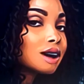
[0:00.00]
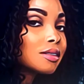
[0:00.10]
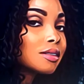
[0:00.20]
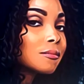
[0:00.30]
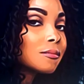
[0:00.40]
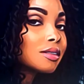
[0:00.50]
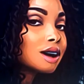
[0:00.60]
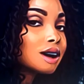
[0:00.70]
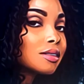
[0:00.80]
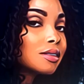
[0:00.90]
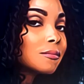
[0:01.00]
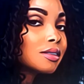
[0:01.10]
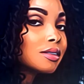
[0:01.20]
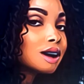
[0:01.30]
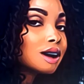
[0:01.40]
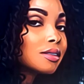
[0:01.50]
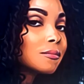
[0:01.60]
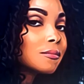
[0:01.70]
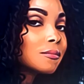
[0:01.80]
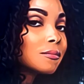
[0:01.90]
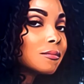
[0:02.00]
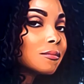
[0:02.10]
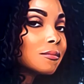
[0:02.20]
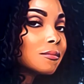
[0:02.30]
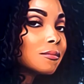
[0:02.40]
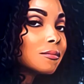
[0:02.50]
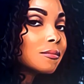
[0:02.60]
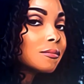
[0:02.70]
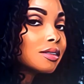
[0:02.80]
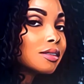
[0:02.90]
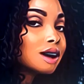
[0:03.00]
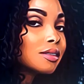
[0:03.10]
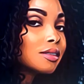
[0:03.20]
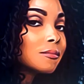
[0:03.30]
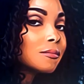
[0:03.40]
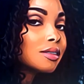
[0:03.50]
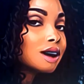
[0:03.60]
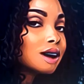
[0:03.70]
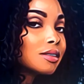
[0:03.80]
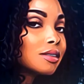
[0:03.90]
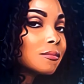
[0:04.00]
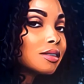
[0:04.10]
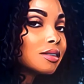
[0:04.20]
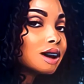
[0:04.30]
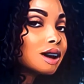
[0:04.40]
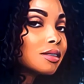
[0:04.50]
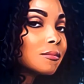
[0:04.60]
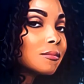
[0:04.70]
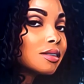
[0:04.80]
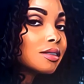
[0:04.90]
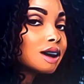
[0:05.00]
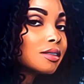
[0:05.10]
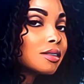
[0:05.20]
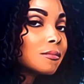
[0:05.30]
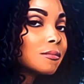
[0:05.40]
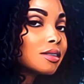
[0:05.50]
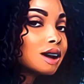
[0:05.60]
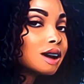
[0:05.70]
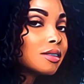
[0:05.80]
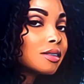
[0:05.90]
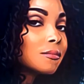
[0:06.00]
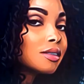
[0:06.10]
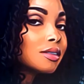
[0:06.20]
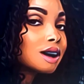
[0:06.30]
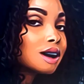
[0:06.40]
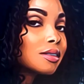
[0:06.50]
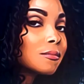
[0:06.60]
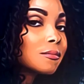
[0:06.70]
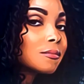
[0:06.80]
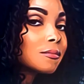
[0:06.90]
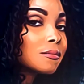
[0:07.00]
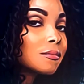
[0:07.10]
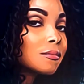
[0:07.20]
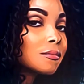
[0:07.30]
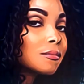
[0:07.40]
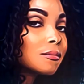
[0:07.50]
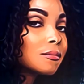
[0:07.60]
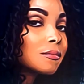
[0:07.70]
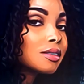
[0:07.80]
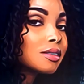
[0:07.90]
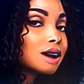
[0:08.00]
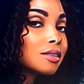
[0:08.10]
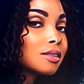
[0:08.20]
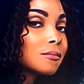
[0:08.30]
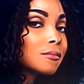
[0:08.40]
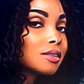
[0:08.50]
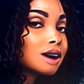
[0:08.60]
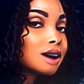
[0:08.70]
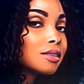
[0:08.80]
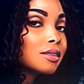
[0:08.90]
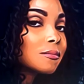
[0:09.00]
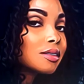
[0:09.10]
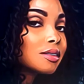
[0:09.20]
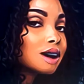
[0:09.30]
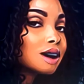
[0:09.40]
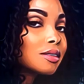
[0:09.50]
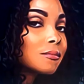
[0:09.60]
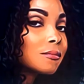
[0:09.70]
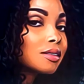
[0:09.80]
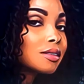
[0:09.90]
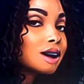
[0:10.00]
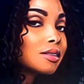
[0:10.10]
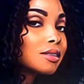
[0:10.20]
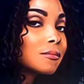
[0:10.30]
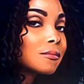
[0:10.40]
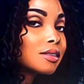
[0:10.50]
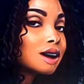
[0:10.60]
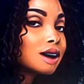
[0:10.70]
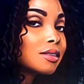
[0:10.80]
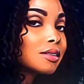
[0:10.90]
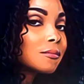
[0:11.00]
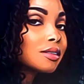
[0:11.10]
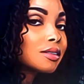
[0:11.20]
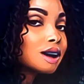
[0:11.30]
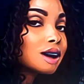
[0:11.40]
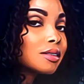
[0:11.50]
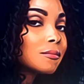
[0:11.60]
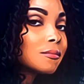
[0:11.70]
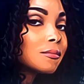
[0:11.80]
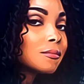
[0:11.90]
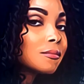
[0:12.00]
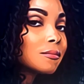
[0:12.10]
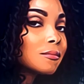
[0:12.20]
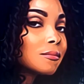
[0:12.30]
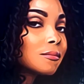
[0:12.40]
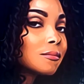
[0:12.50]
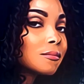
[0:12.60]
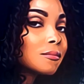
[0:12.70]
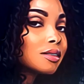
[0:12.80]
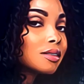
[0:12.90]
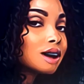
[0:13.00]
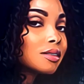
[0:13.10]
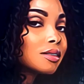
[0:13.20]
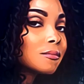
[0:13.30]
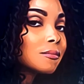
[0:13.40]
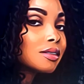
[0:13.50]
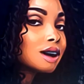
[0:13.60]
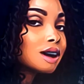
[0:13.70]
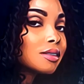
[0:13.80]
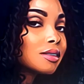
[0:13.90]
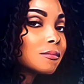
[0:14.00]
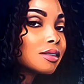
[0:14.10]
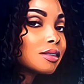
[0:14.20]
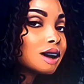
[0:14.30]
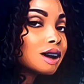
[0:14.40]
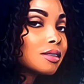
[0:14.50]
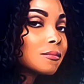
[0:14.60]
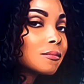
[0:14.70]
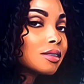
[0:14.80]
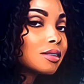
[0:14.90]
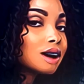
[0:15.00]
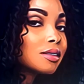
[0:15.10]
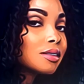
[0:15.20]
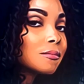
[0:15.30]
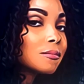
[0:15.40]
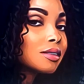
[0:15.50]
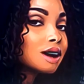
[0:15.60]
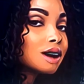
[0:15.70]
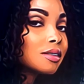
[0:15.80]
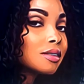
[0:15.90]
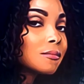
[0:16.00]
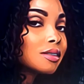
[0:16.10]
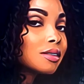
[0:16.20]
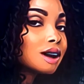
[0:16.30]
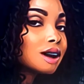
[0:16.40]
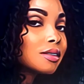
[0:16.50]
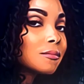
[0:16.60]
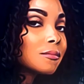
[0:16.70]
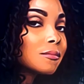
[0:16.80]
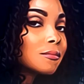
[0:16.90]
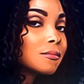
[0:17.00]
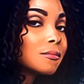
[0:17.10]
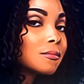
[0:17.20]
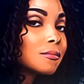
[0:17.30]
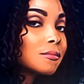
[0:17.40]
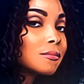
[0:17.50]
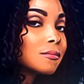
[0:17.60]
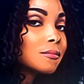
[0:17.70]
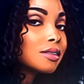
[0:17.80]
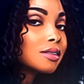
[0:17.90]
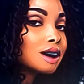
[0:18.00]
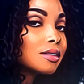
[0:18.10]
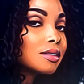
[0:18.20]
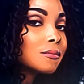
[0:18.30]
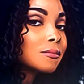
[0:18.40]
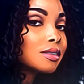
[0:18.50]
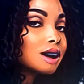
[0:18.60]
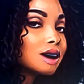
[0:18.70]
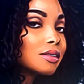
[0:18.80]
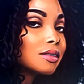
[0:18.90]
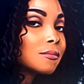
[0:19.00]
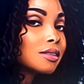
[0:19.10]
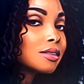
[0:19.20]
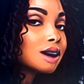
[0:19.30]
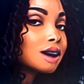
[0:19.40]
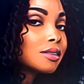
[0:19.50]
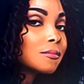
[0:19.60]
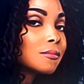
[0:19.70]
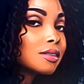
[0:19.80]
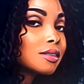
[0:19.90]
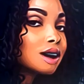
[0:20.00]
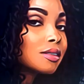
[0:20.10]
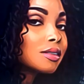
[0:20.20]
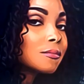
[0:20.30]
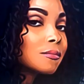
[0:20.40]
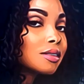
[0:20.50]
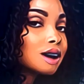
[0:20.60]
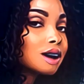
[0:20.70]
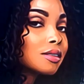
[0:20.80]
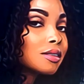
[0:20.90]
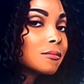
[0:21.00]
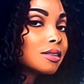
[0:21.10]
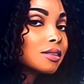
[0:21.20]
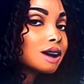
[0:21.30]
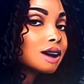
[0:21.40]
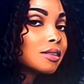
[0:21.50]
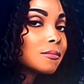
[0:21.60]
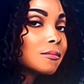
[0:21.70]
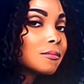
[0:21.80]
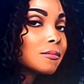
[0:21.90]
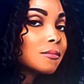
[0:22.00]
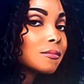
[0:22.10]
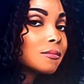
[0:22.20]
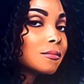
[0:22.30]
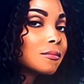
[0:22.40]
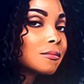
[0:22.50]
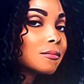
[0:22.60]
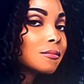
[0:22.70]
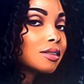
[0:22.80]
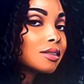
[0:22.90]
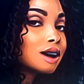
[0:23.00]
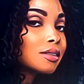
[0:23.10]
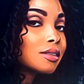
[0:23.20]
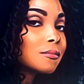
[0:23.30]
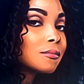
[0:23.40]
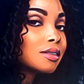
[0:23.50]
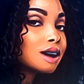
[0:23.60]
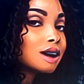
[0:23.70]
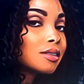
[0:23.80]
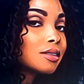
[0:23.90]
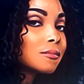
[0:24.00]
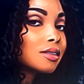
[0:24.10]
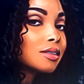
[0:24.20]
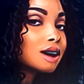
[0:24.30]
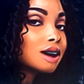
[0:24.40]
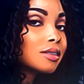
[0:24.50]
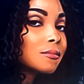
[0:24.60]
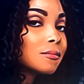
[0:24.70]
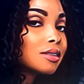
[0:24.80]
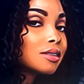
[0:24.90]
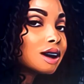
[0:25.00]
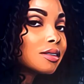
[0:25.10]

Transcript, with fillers: She's like, I have to defend myself at this point because God knows what he's over there saying. He's not saying anything, he's saying nothing. Okay, even though you try to make us believe that he's always saying nasty things about you, he's actually said not one negative thing about you since he's been sitting in the presence of the other men. But I know that's hard for you to believe because you want to make being the villain okay? When both of you are responsible for the foolishness.